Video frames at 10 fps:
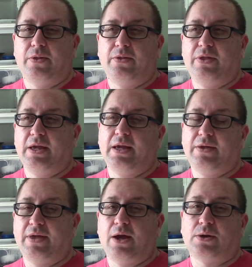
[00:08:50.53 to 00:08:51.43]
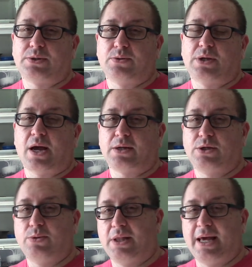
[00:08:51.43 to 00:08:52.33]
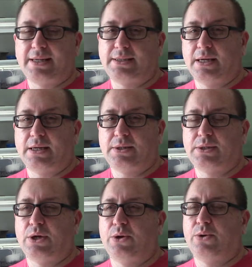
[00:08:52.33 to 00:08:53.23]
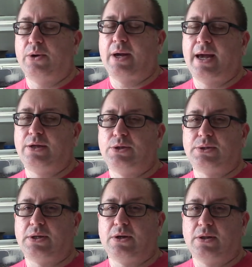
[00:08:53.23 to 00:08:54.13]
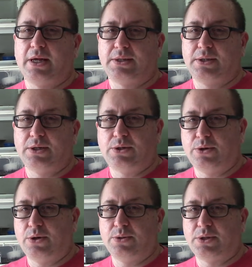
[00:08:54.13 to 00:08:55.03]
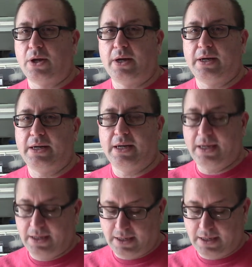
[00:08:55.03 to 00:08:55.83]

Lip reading: They also talk to Alexa, so I just tell Alexa to turn those on, and they